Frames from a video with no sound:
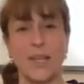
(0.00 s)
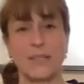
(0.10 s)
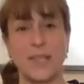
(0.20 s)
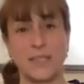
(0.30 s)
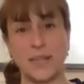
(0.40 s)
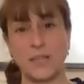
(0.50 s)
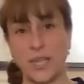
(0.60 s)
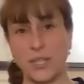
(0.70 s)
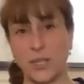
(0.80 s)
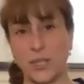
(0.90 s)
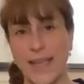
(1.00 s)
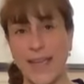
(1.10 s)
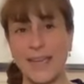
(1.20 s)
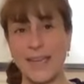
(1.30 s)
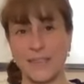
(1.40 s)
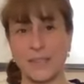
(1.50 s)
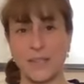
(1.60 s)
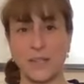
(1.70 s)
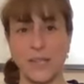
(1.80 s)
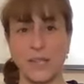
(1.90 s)
Sun Salutation A and Sun
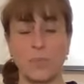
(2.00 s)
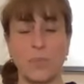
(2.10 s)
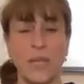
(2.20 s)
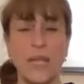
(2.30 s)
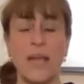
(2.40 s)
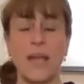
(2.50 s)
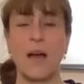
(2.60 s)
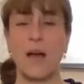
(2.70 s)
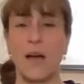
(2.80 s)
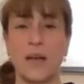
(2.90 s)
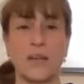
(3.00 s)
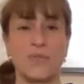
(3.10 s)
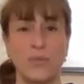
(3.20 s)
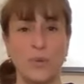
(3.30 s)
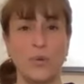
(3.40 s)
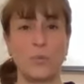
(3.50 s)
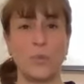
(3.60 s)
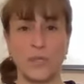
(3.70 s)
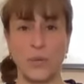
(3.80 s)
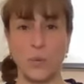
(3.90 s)
Salutation B are a full
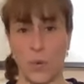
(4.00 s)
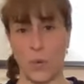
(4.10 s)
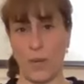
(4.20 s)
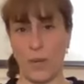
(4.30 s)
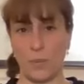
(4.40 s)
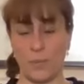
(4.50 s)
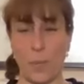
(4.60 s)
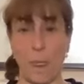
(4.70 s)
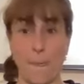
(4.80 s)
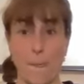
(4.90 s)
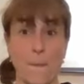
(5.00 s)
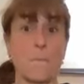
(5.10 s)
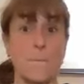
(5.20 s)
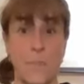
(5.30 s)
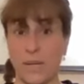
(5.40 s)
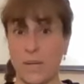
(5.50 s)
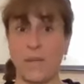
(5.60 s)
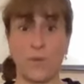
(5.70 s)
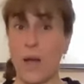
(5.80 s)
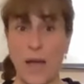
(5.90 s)
body warm-up. But
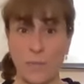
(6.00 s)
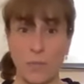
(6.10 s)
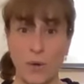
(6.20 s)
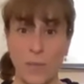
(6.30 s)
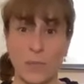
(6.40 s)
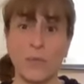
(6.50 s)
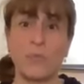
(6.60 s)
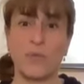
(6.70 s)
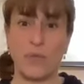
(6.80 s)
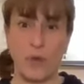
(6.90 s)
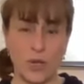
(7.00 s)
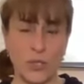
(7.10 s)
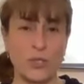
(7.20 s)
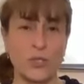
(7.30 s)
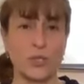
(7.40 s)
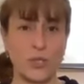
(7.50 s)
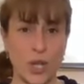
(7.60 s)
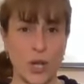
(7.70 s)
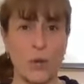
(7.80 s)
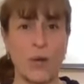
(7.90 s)
if you haven't warmed up before, you should
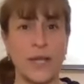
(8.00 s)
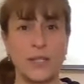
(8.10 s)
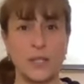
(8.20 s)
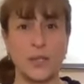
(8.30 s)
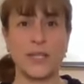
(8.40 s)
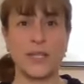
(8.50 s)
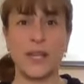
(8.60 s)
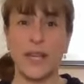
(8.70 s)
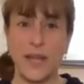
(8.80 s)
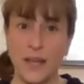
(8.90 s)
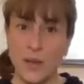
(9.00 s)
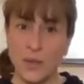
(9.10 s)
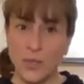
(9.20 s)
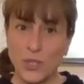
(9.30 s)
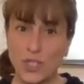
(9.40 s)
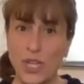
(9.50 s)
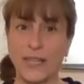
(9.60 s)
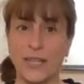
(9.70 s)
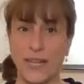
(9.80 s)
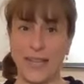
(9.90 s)
go into it
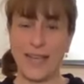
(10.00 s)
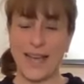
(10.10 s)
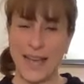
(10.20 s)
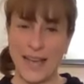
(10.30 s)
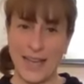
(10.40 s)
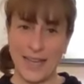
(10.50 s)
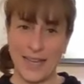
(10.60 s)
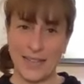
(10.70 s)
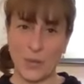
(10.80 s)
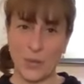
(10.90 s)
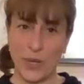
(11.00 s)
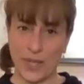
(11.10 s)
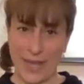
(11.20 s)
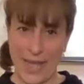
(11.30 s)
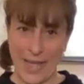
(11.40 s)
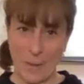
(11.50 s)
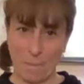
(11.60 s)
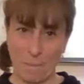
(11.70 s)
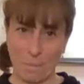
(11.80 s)
gently and with care.